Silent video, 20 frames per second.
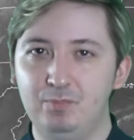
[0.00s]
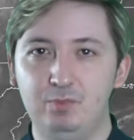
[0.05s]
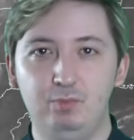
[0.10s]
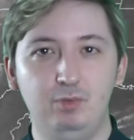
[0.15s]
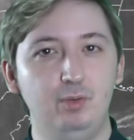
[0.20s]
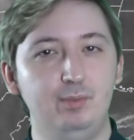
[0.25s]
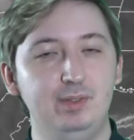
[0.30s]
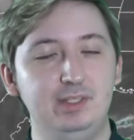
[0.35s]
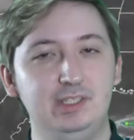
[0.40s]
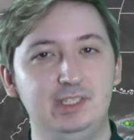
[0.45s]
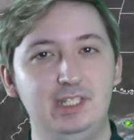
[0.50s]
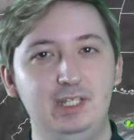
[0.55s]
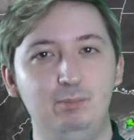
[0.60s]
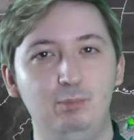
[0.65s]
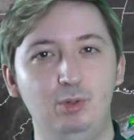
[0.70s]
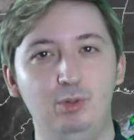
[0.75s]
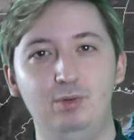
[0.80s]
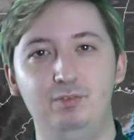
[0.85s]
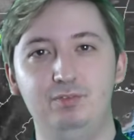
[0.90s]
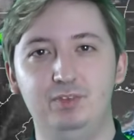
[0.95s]
Will we see
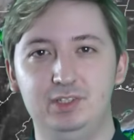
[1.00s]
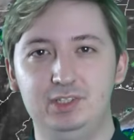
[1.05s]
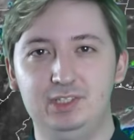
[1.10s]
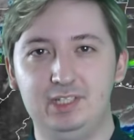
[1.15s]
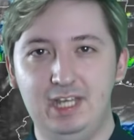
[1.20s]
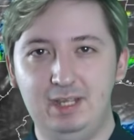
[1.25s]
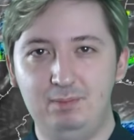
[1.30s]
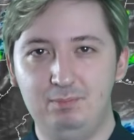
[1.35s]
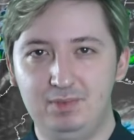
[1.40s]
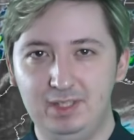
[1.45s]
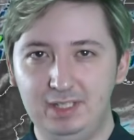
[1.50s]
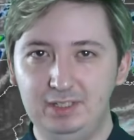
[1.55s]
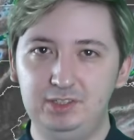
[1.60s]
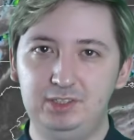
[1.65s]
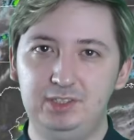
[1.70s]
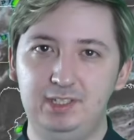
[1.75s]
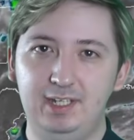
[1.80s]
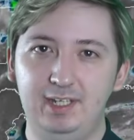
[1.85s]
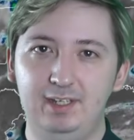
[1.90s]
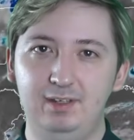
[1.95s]
more of the same
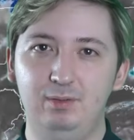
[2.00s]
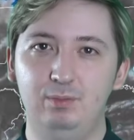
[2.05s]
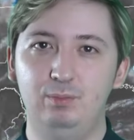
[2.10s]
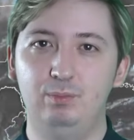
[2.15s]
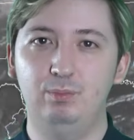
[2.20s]
this year?